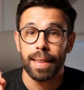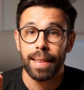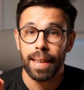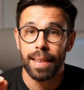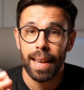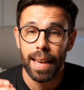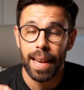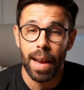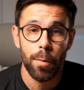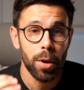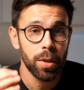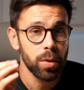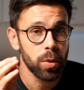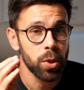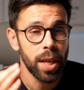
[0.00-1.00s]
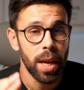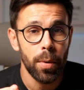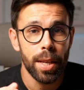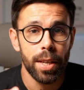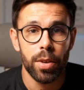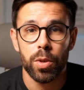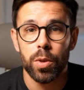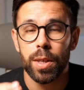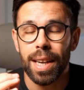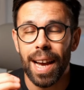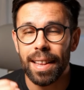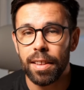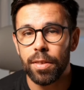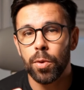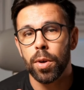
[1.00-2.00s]
Today I want to share with you
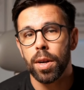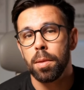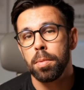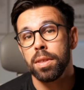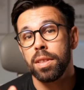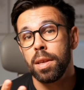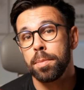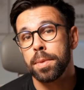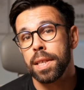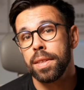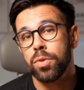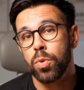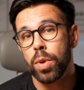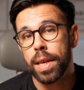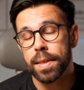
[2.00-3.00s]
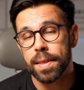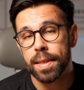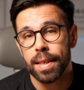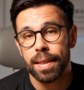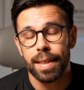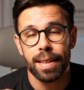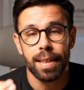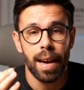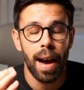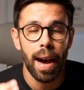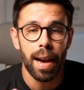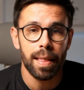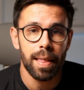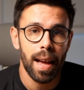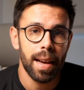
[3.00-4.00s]
9 incredible tips and tricks that
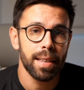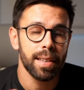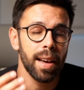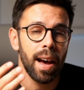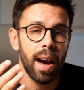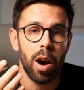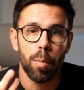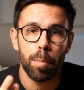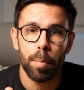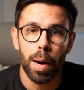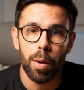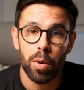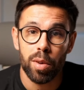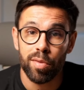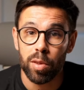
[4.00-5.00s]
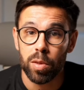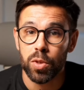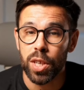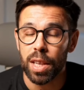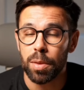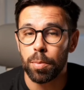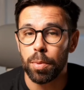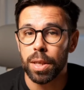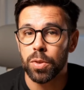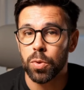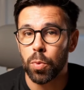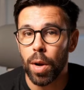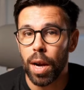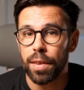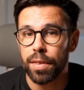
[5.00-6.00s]
highlight how powerful JetBrains
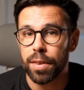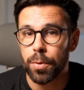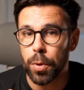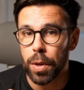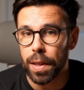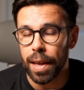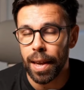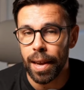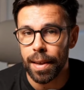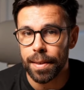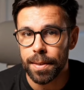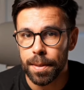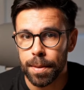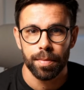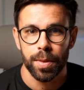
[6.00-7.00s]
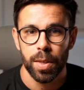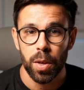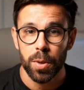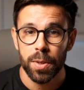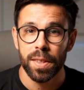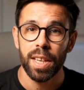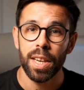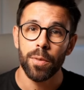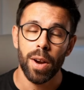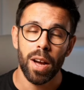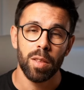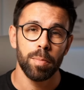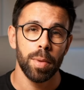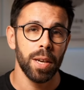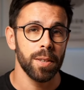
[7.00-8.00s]
Rider really is. So stick
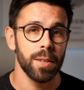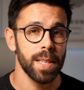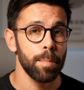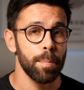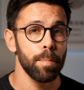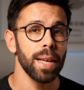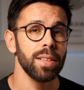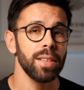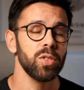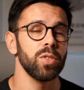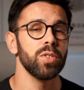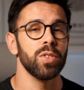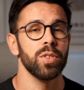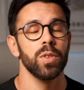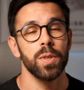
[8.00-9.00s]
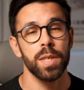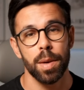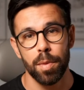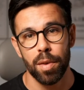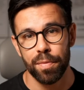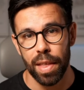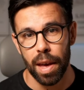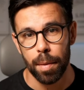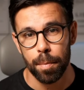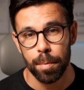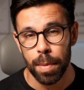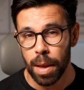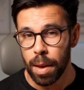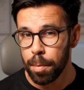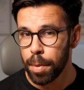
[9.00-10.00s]
around because I bet you don't know some of them,
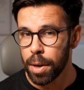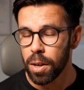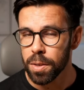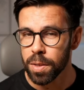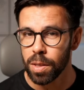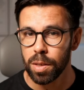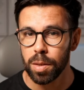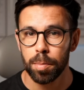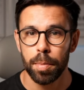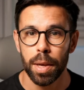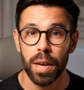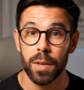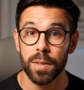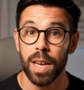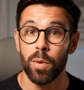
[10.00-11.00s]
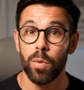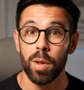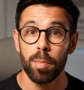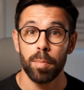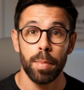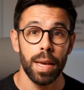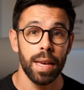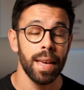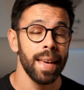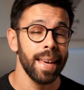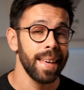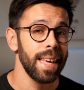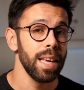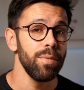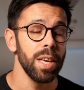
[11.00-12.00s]
but also because I will be
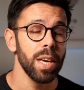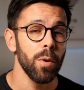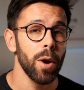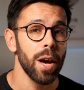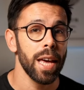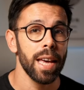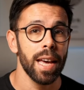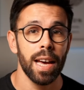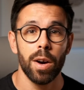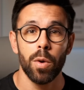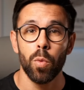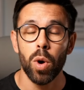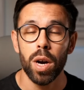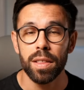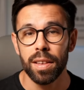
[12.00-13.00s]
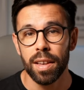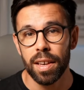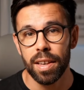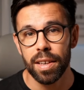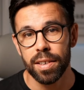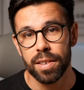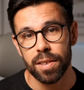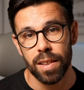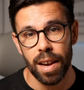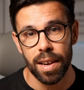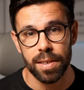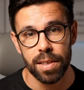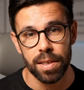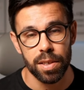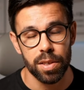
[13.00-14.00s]
giving away a 1-year
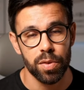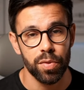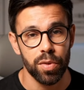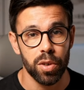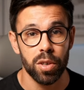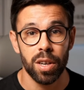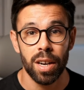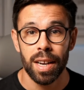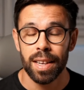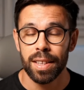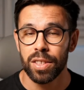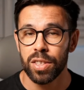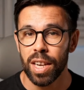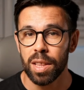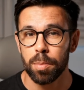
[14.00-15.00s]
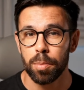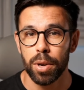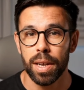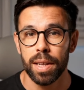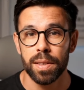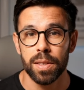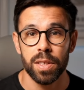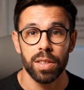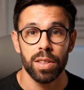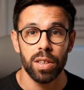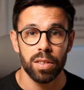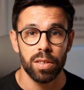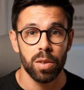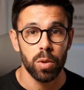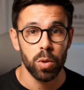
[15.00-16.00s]
license for
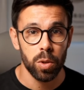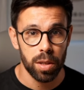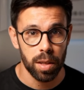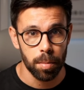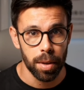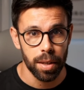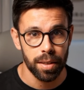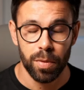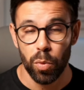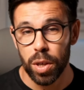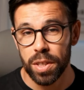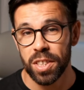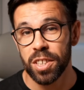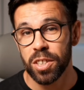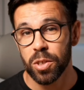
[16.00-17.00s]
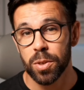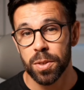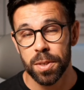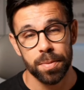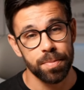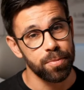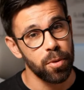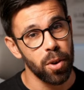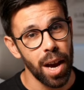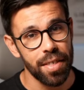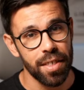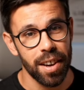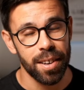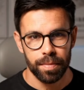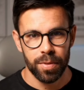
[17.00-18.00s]
JetBrains.ultimate, which includes
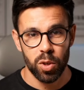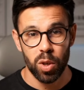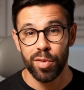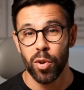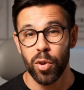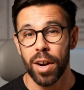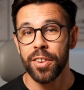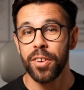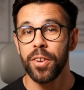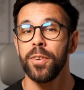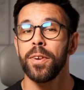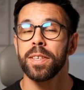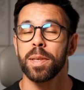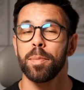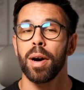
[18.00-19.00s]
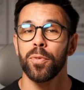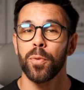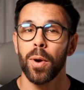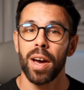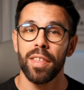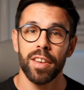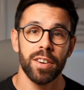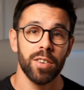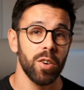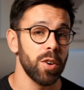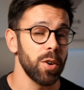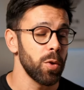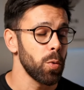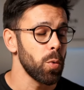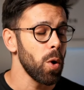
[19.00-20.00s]
Rider. So if you are curious about Rider or
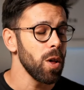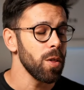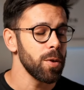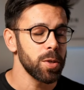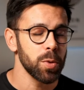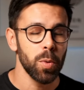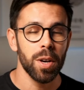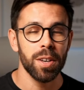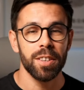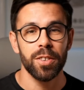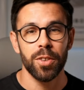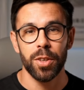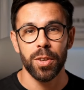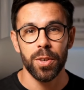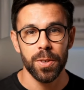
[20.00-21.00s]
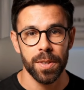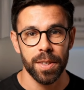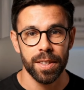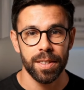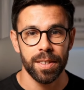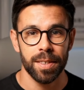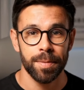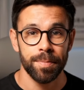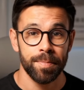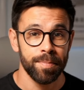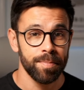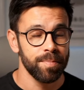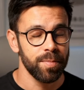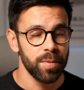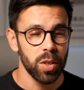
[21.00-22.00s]
you always wanted to use it,
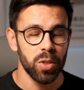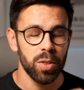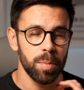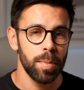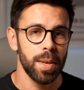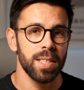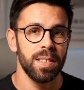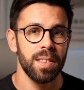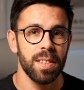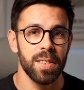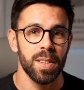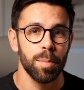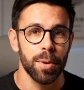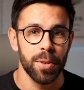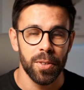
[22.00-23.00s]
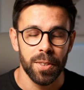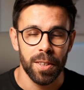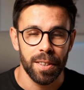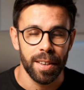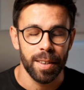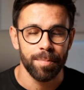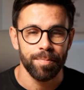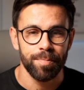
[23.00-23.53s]
don't miss this opportunity.